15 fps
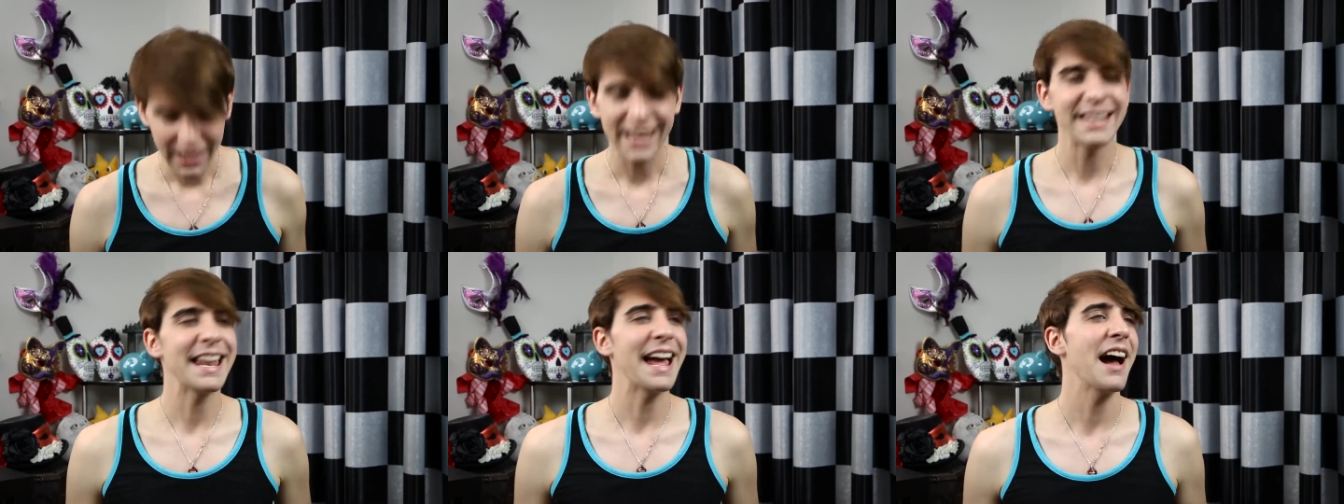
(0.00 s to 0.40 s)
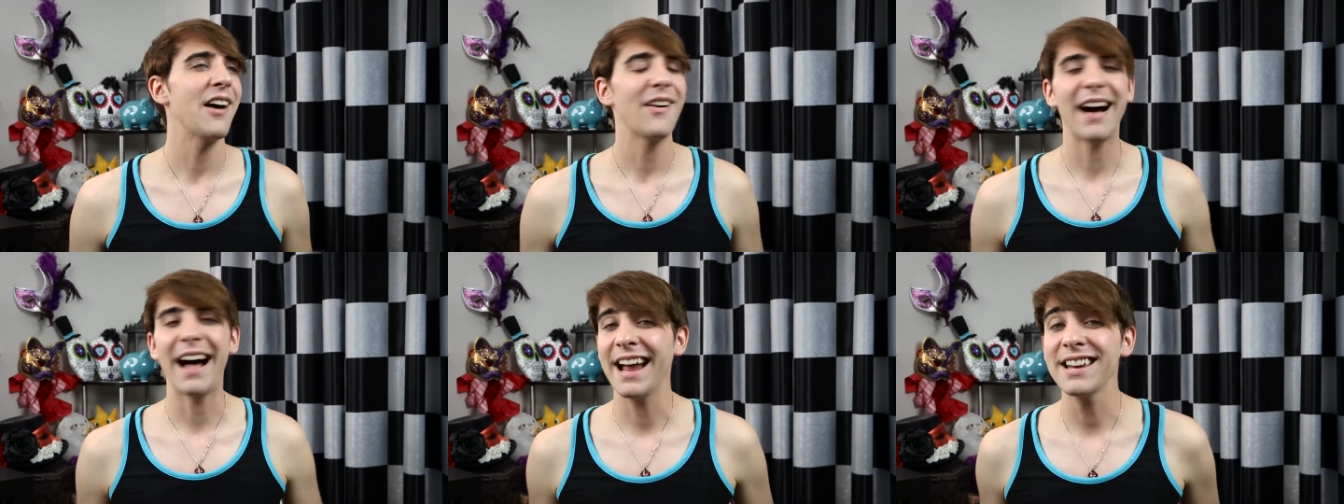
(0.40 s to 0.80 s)

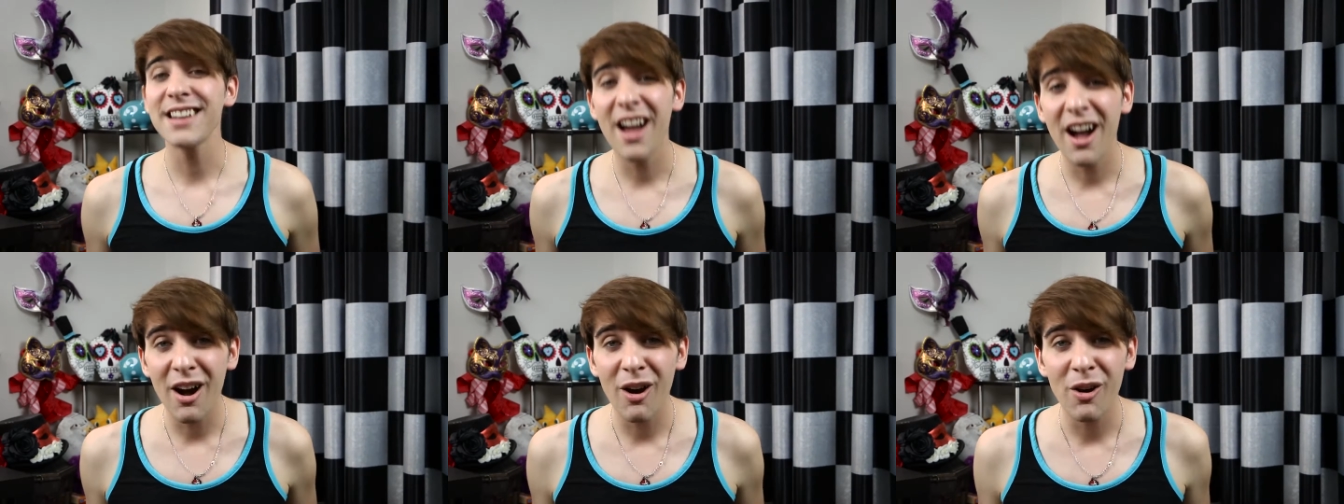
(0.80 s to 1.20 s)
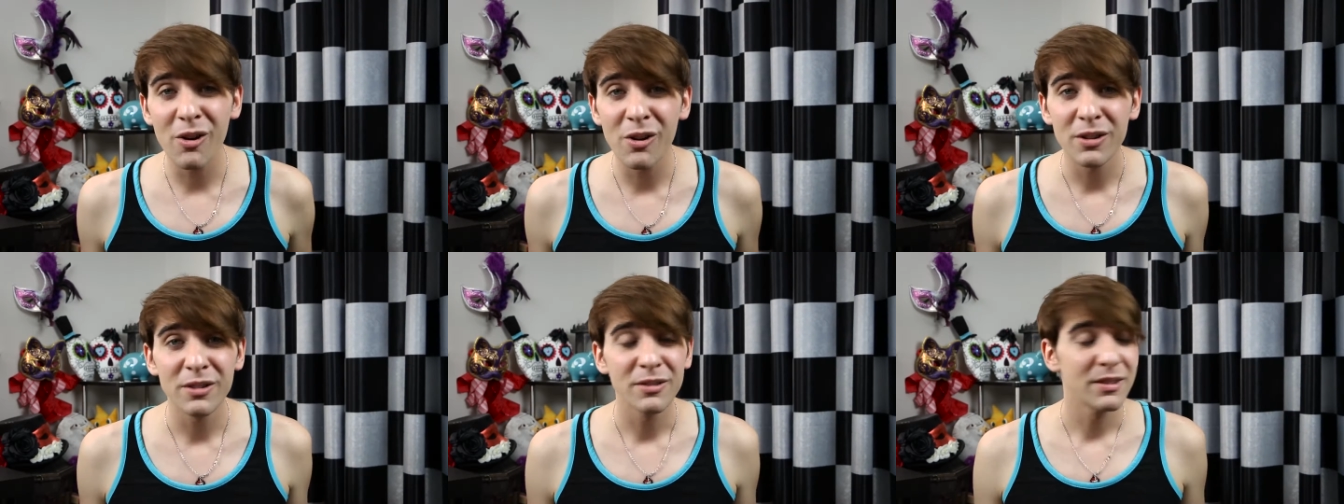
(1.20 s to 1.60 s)
Now, I
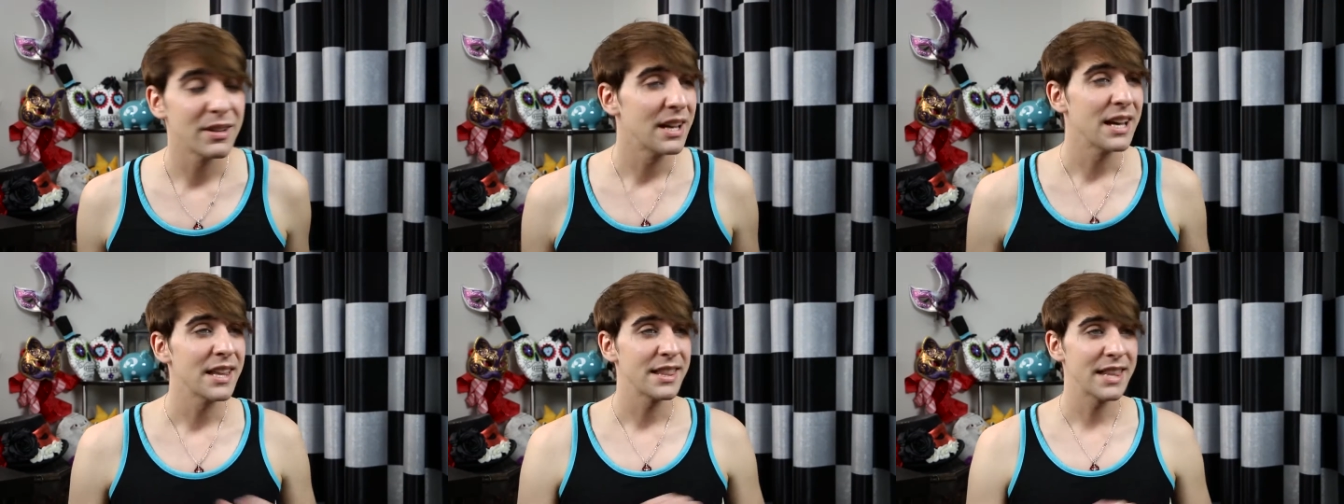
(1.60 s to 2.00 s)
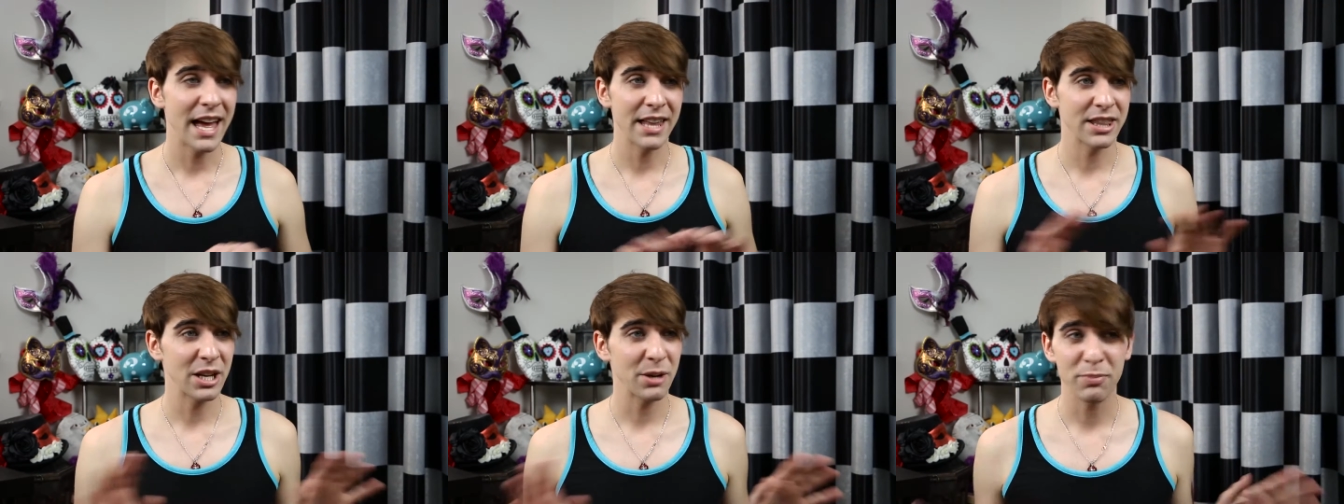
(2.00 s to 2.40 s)
know
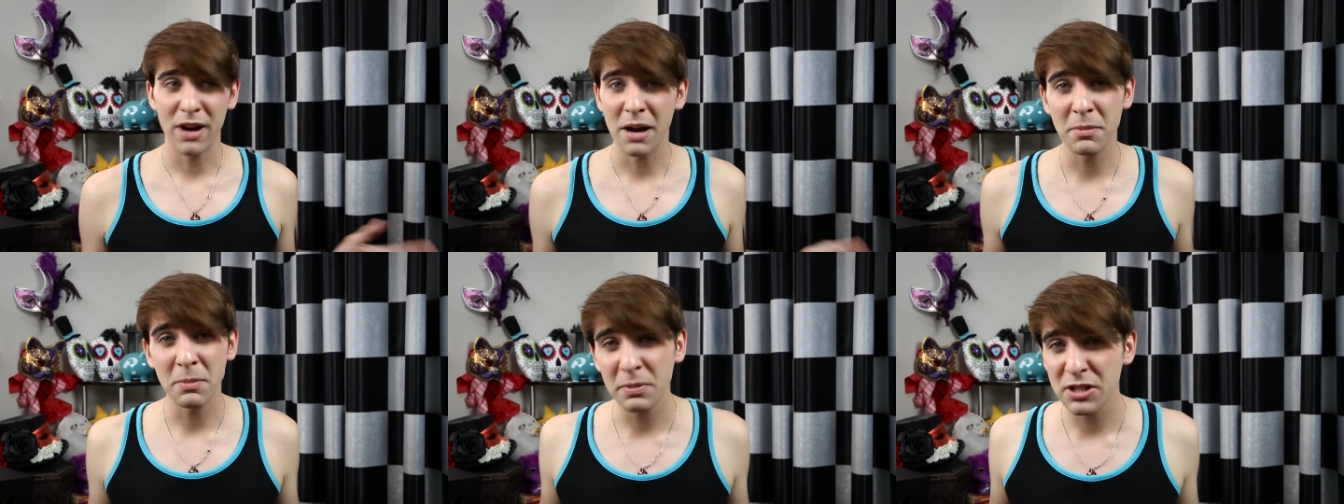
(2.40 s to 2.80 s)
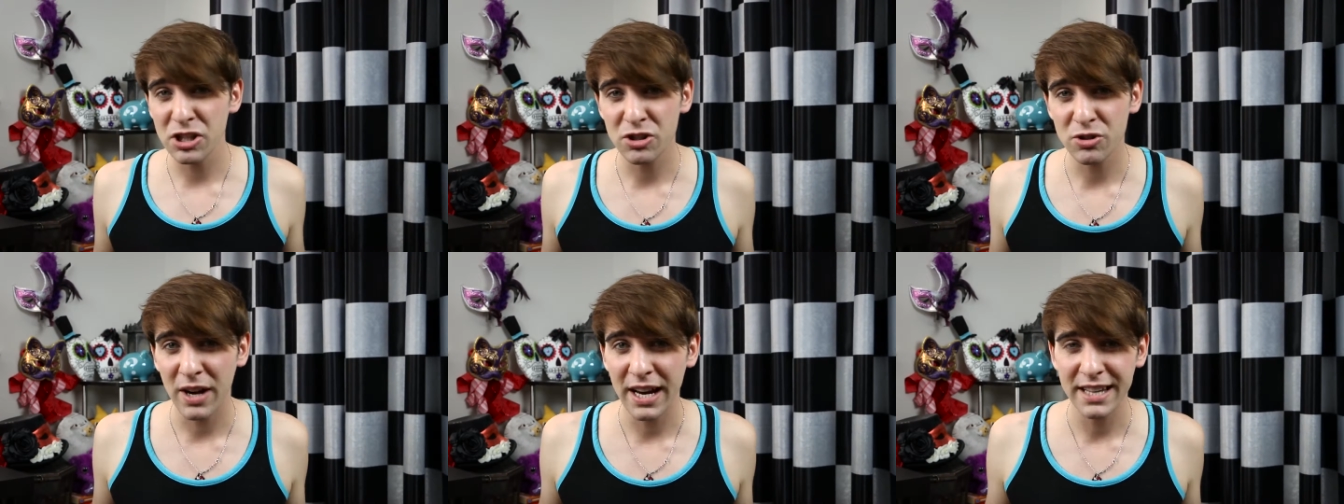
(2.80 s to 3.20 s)
that they're probably
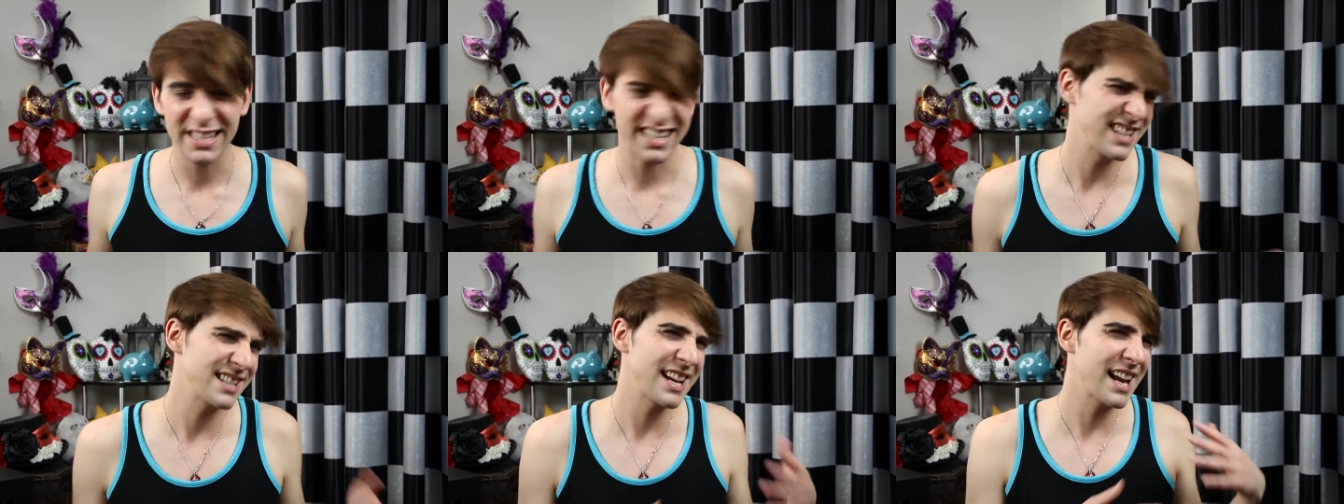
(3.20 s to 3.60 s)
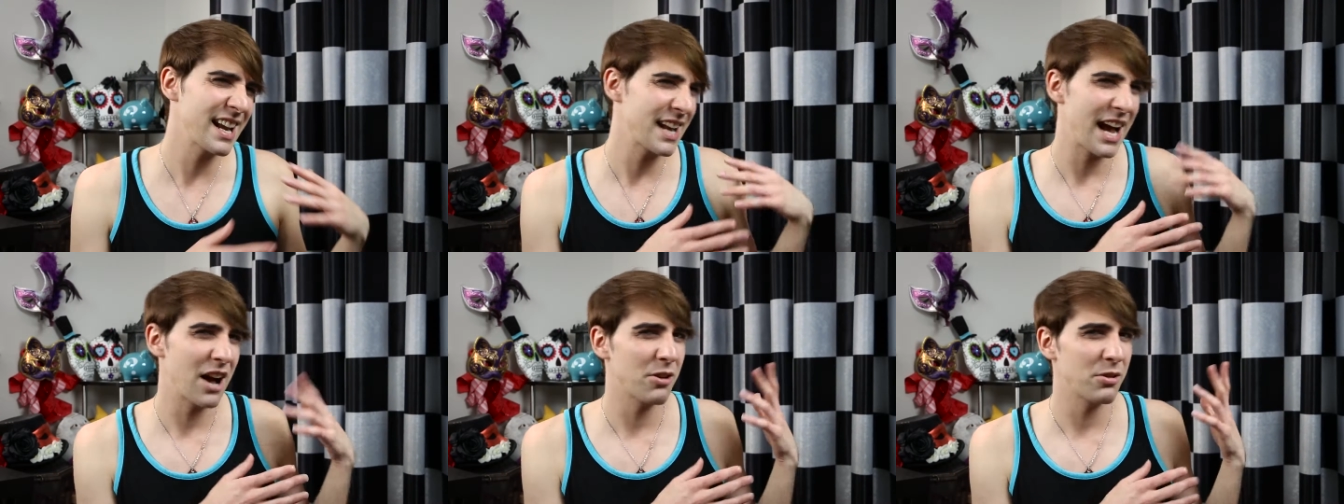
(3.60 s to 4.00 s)
straight and Dan
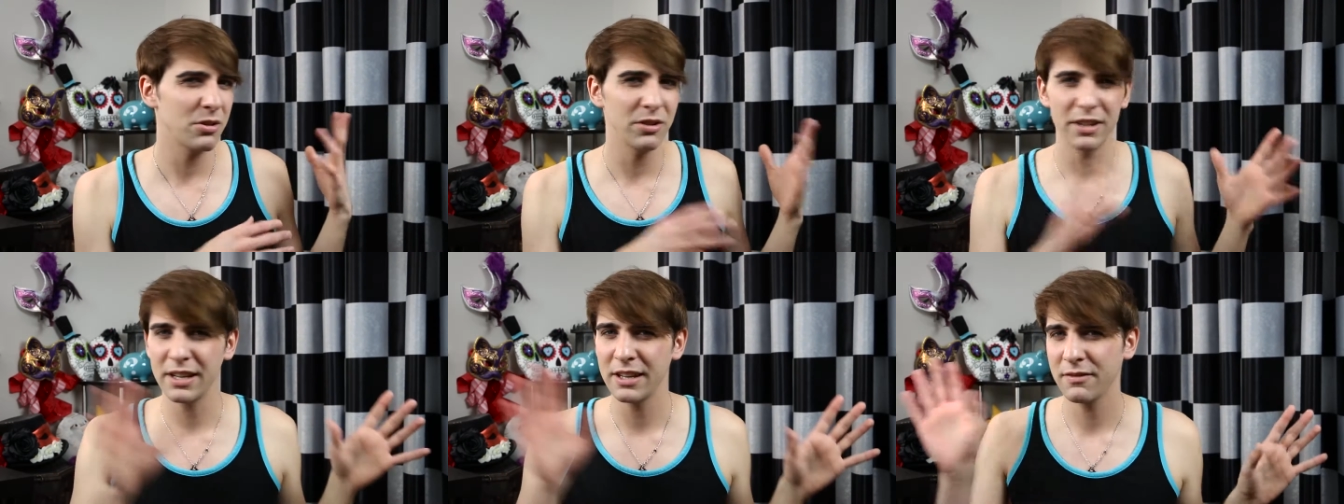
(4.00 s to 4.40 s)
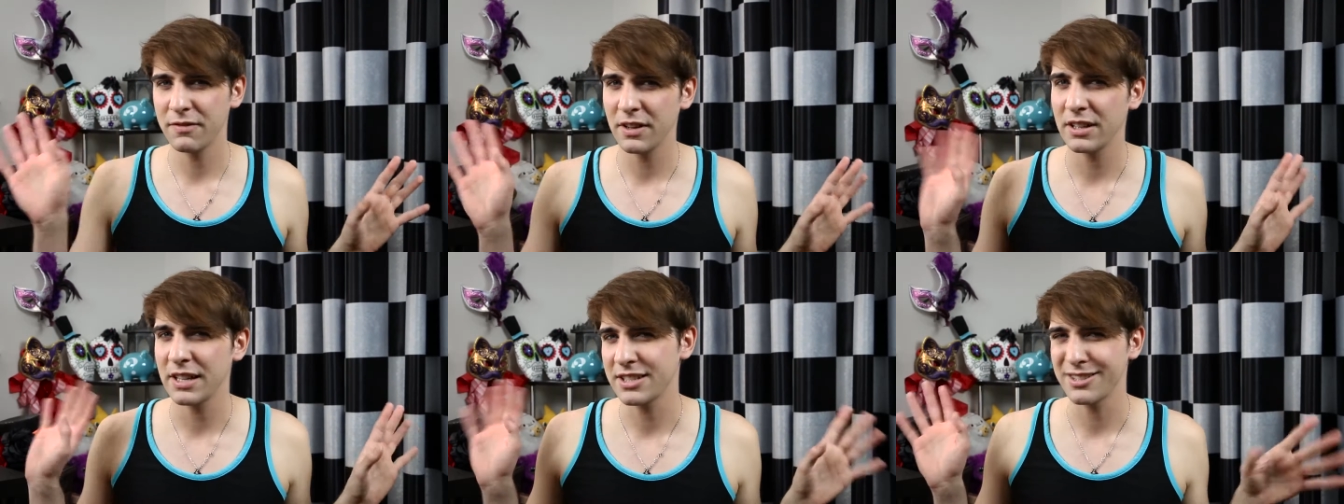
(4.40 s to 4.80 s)
Howell and
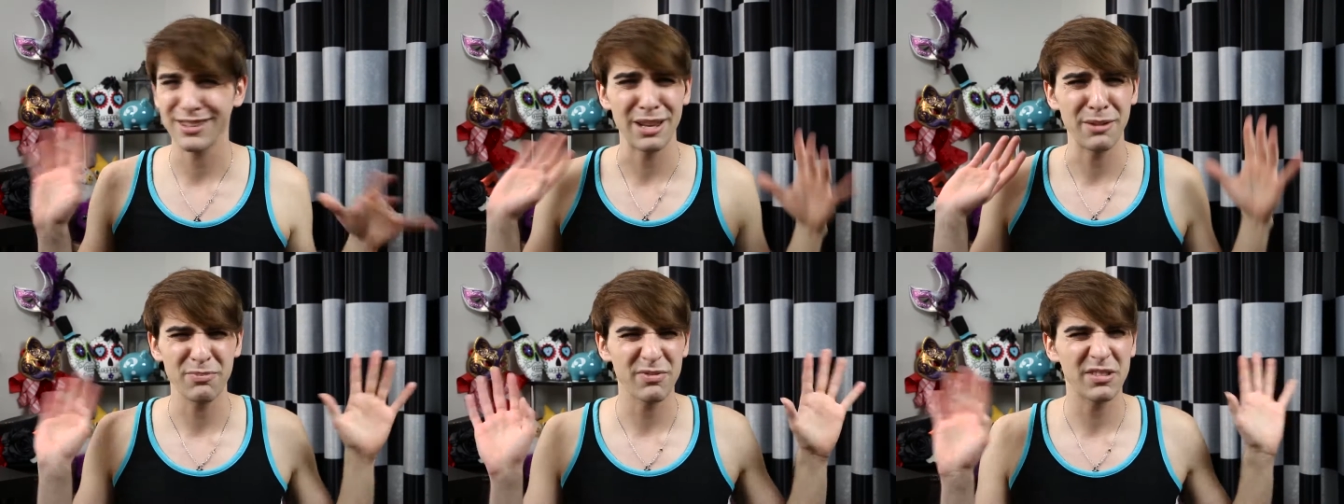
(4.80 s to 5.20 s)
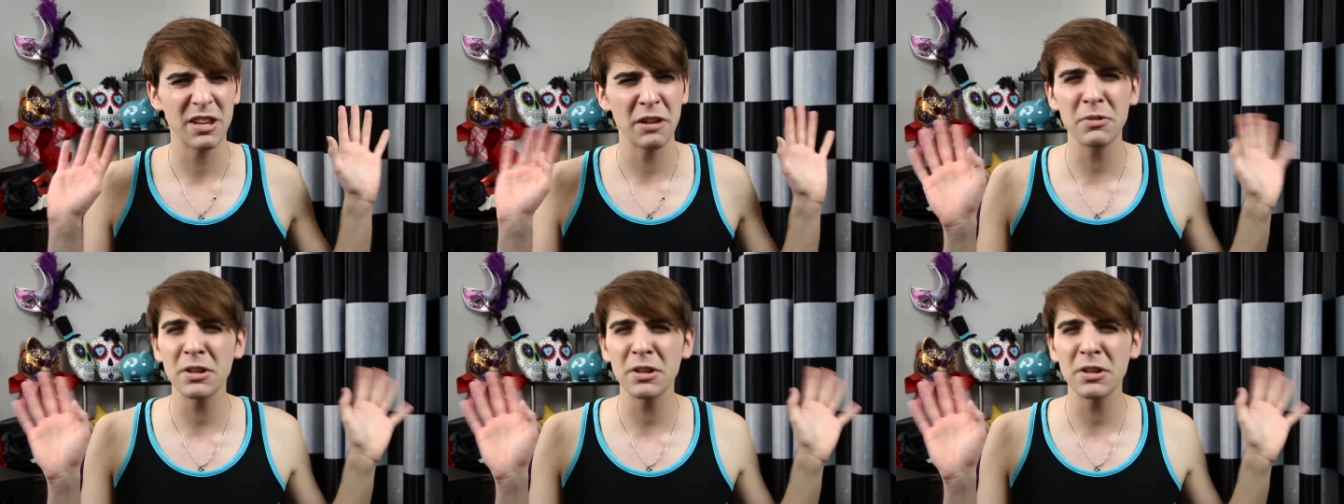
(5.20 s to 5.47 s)
Phil Lester, they, they